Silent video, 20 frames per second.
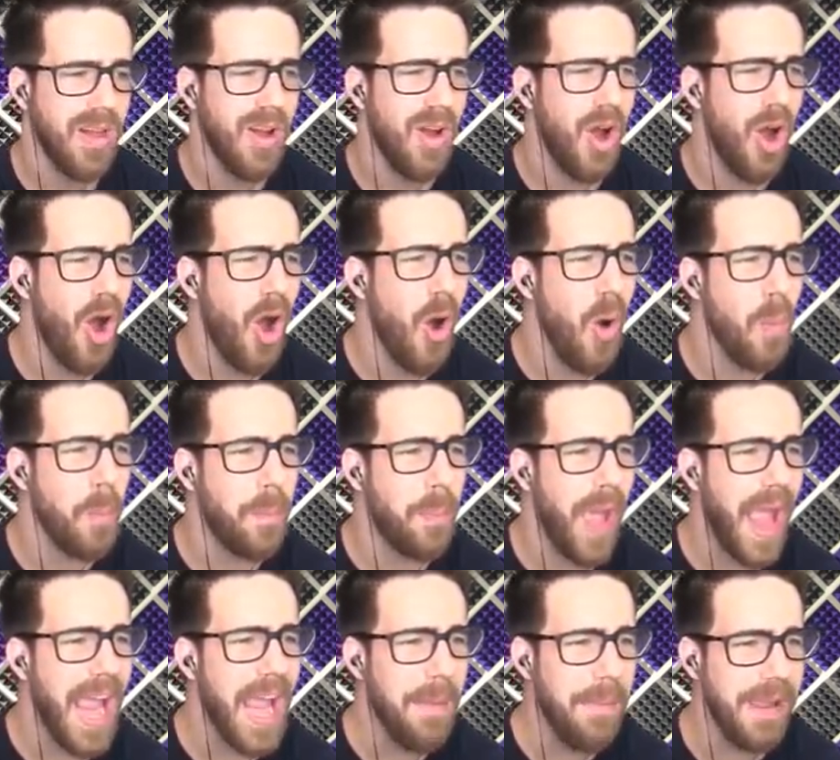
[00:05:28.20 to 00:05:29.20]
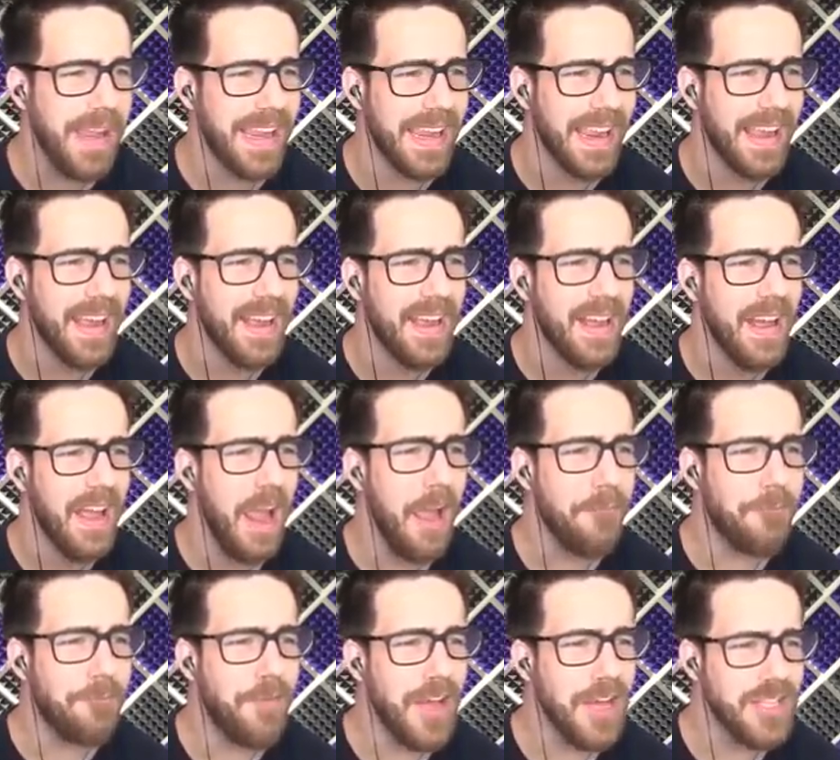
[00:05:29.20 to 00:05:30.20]
Oh baby, it
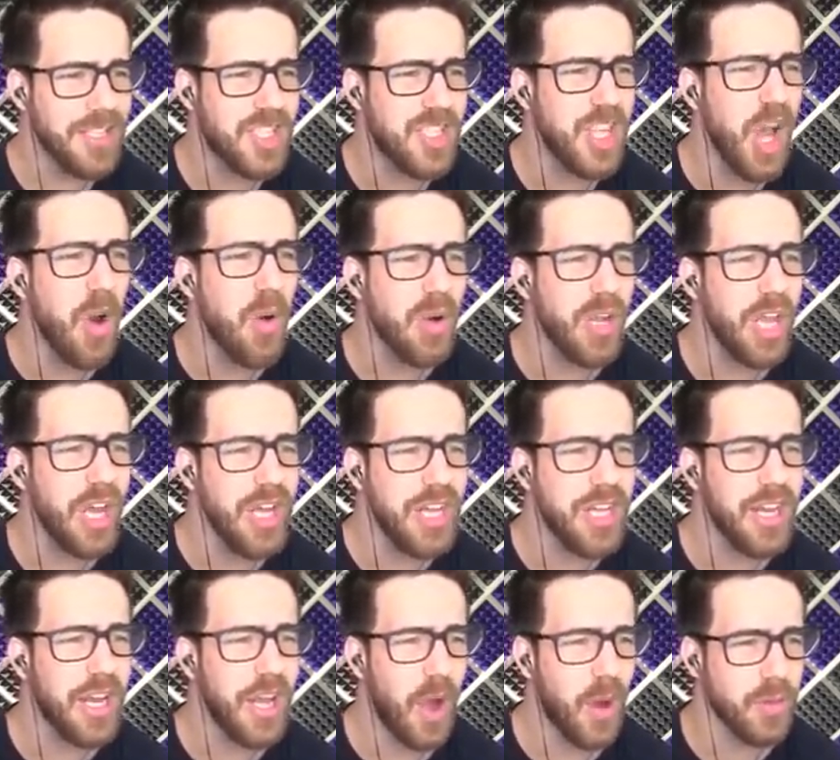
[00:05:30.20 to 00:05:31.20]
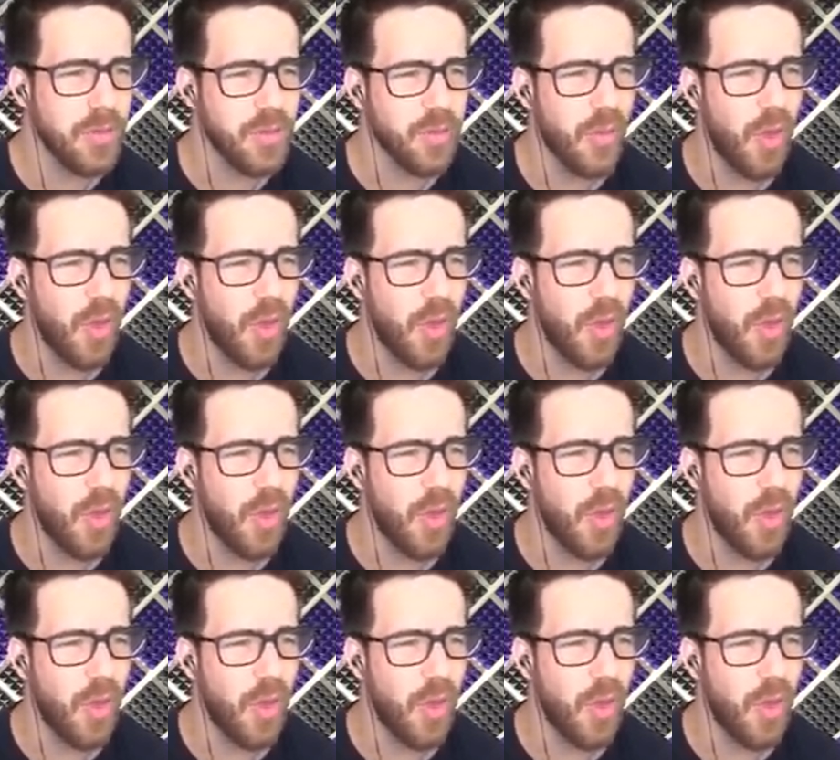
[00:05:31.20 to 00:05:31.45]
feels so good to go through the